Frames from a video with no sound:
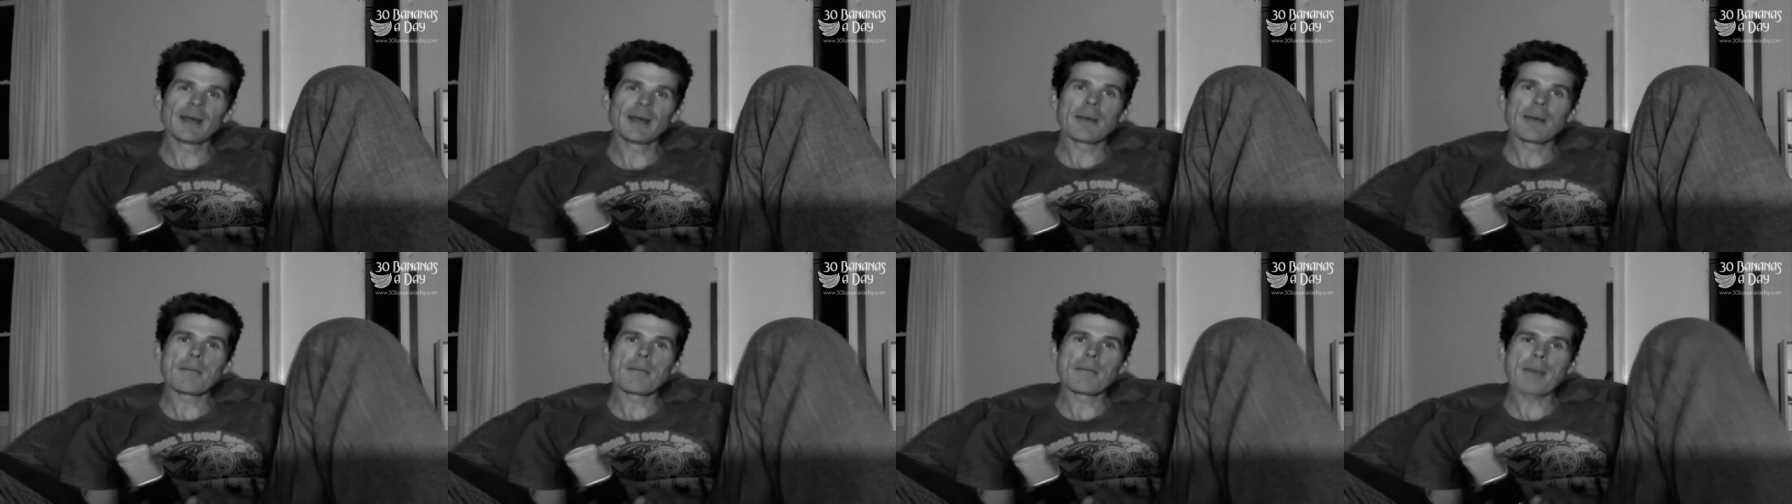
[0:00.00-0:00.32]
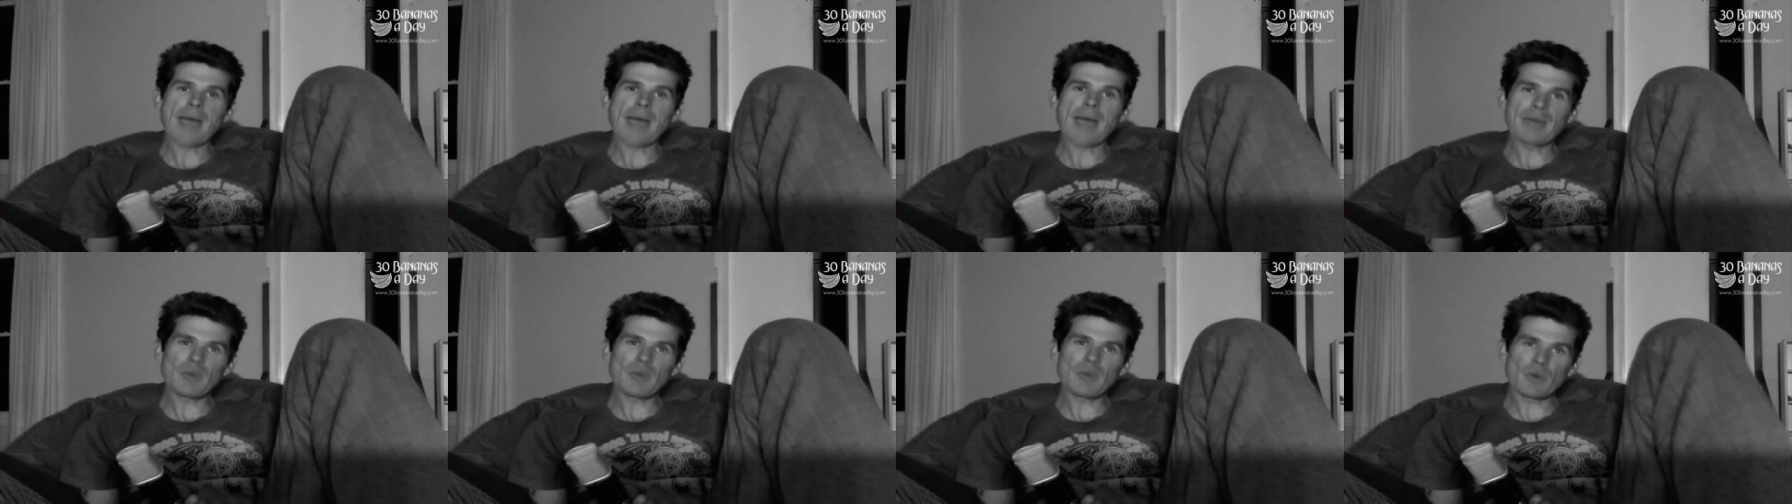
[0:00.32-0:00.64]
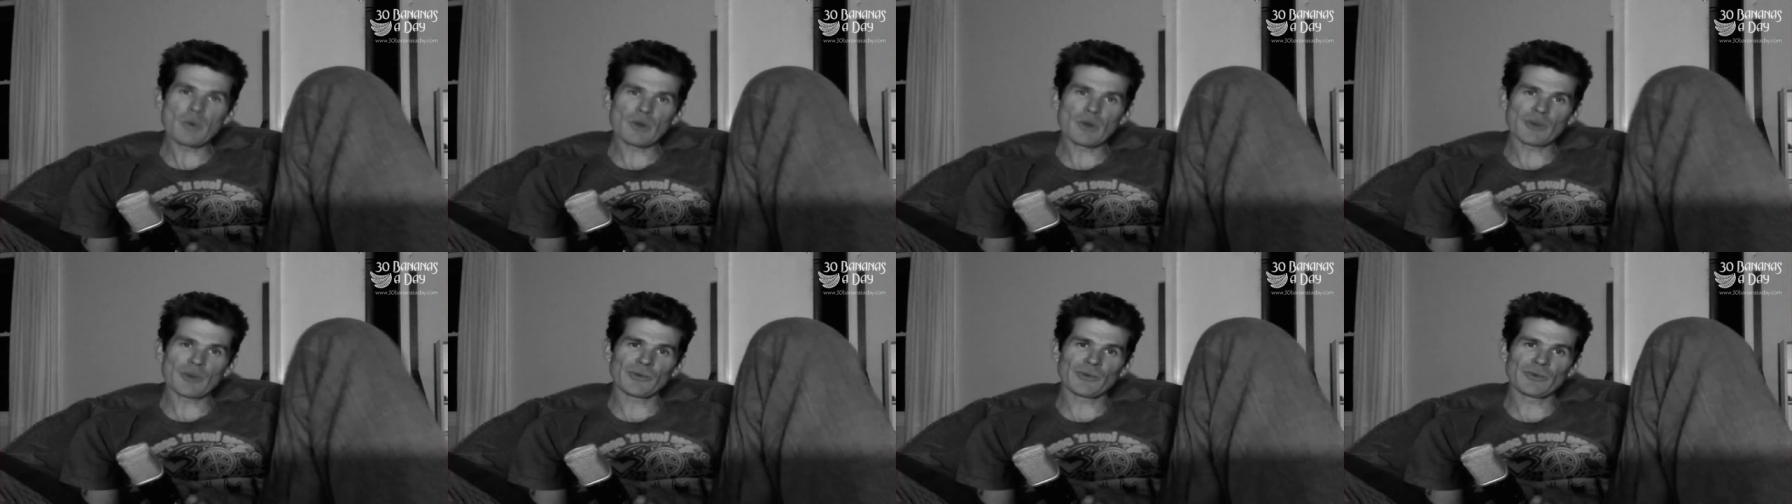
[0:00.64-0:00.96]
maybe
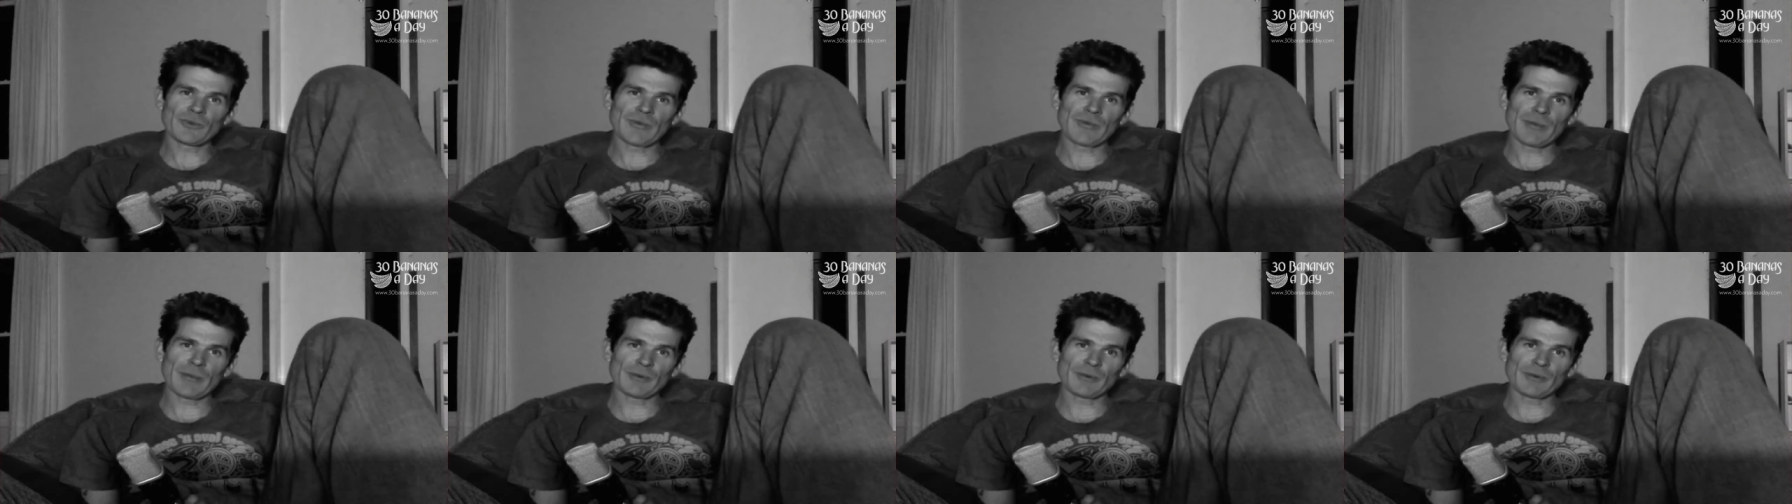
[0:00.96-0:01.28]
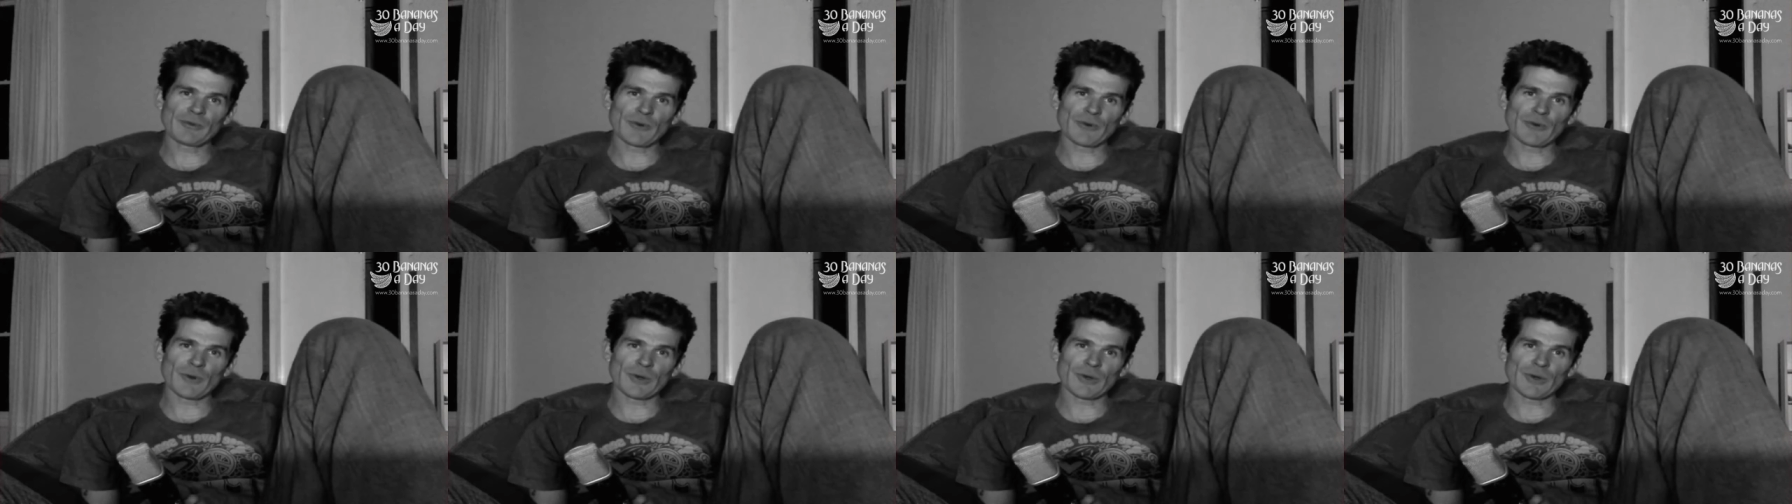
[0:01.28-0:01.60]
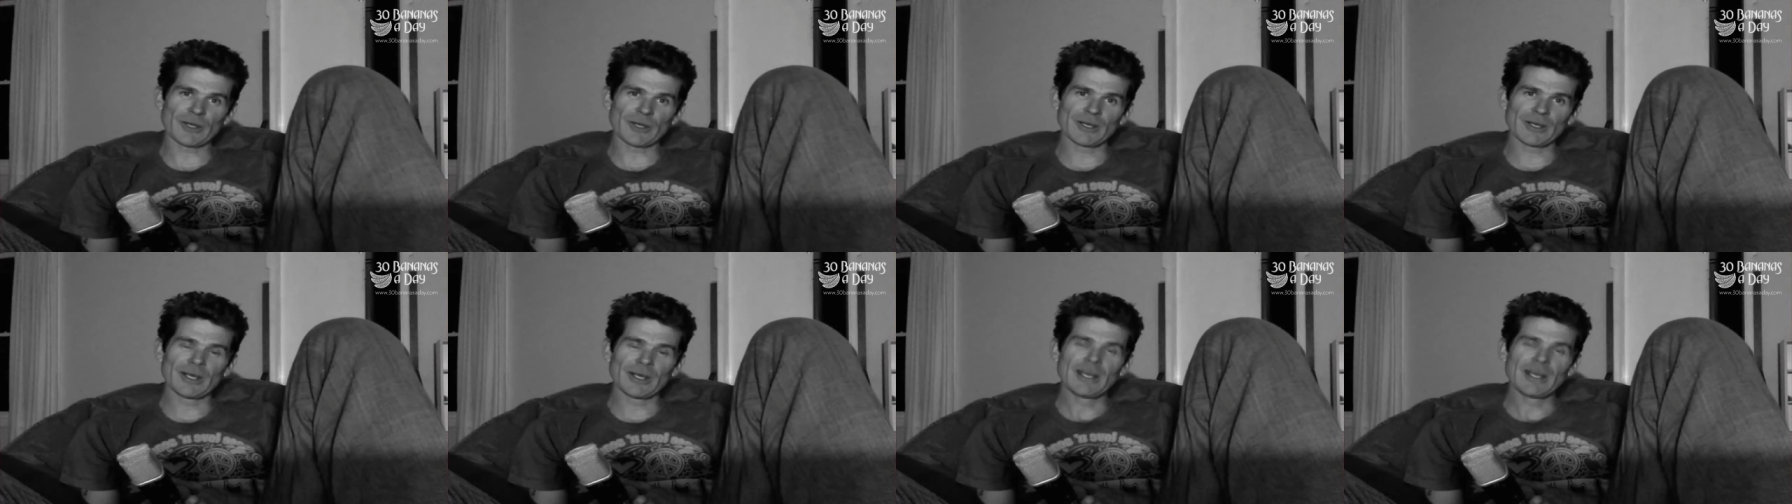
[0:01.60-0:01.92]
we've got some tips for
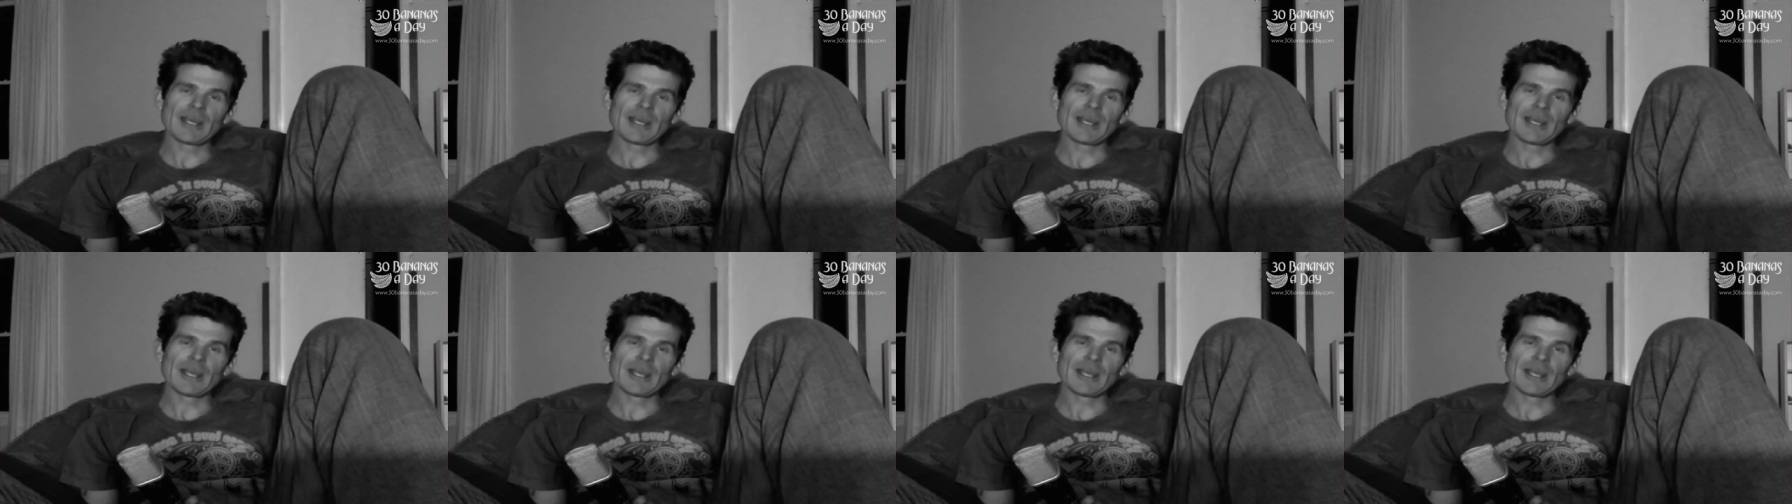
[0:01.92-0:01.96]
you.